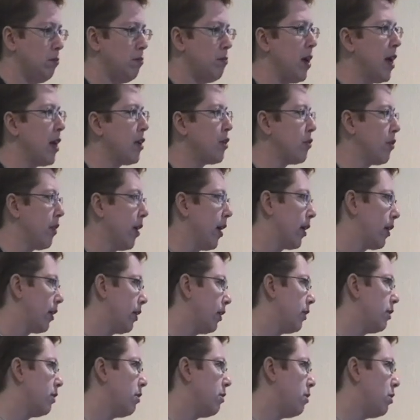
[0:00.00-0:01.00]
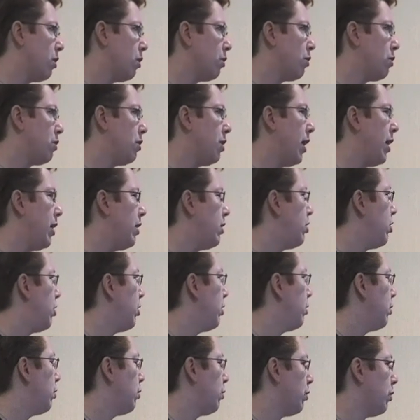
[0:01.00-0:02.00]
metric. So stay
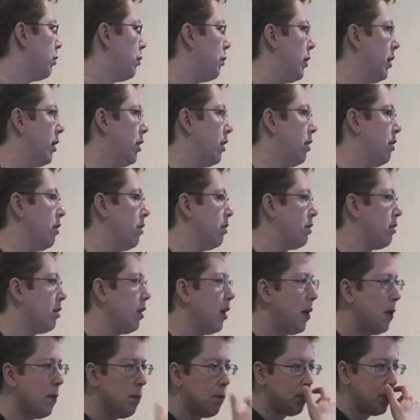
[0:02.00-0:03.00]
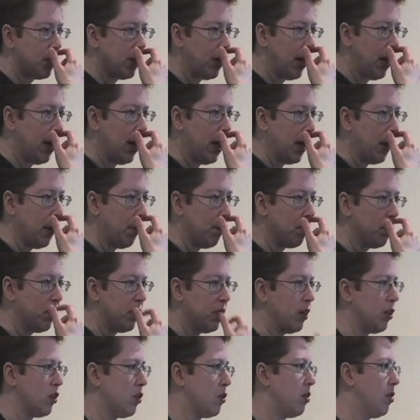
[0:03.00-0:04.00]
tuned, because
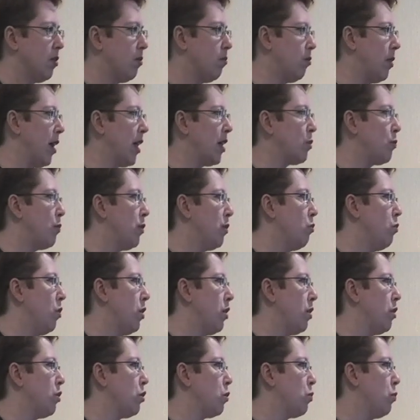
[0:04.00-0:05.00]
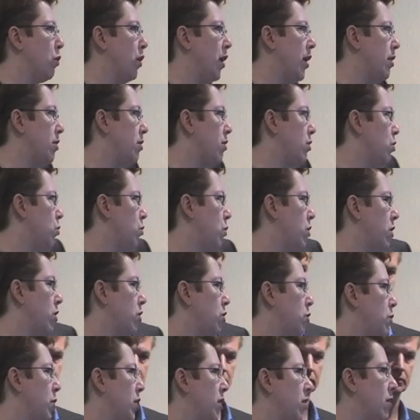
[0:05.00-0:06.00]
that's been one of those places where
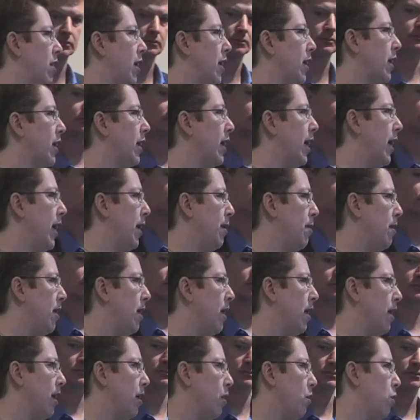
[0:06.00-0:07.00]
there's been a lot of gaming